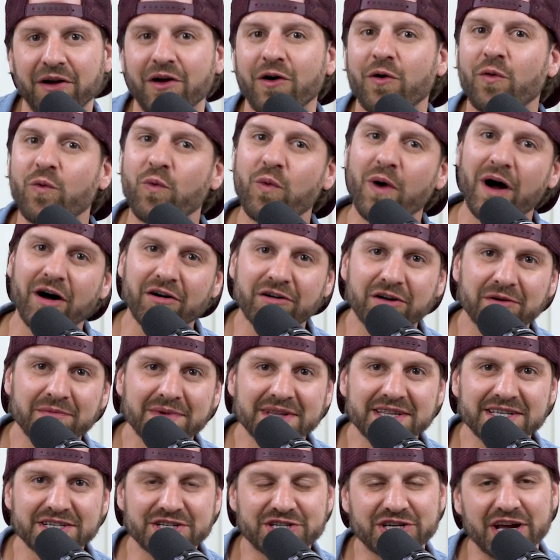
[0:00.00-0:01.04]
Welcome to
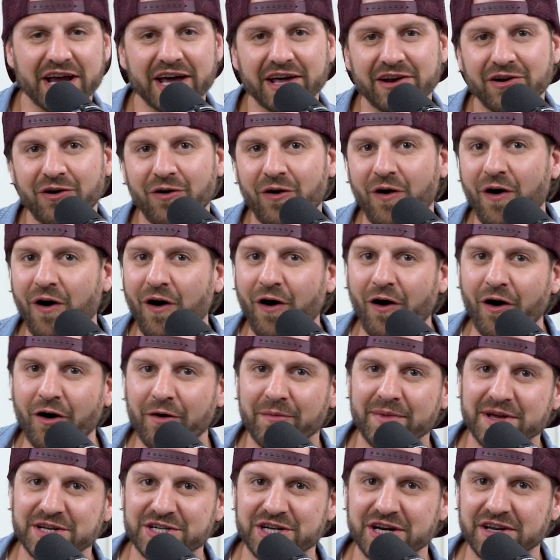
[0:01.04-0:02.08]
this channel. Our
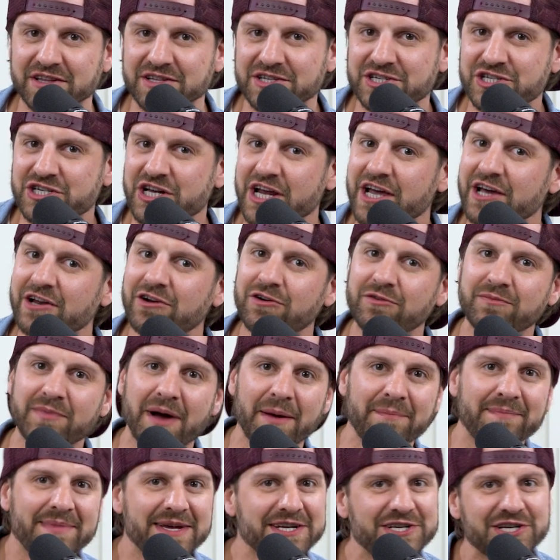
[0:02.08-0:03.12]
mission on this channel, my
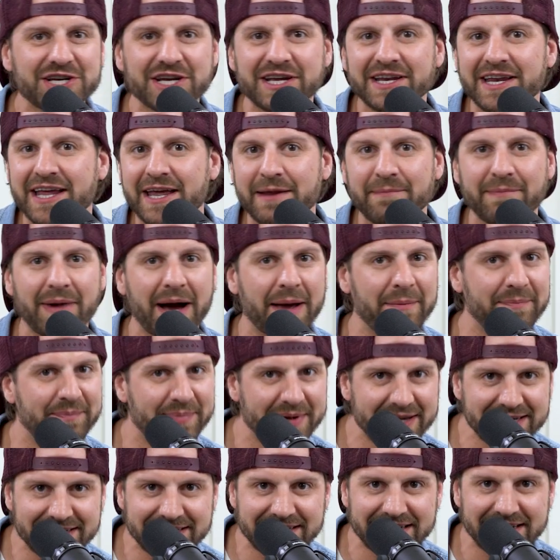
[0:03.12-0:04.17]
mission in my
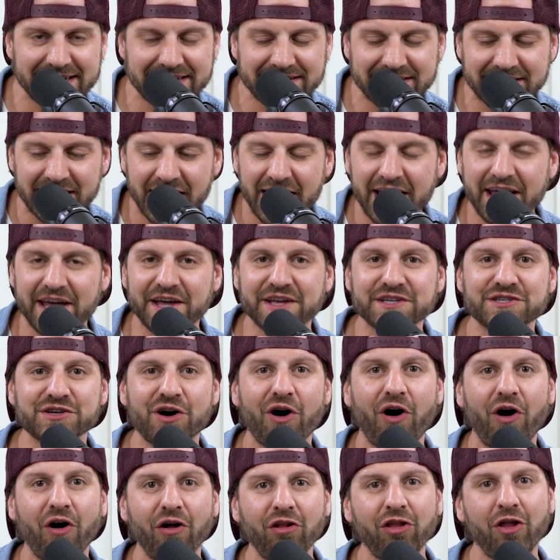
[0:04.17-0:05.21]
business, is
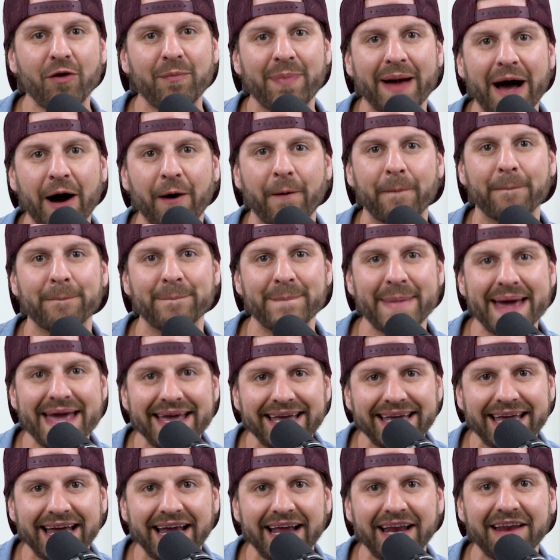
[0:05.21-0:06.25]
all about
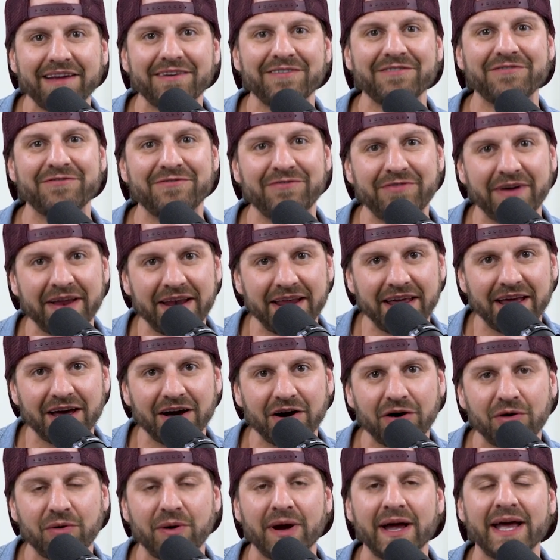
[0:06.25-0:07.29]
making
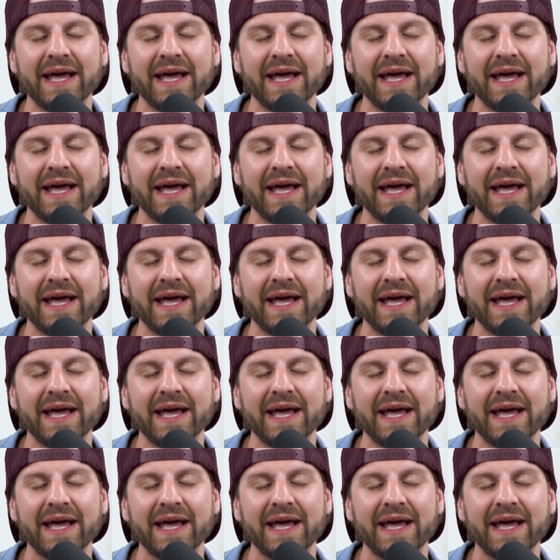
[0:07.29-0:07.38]
video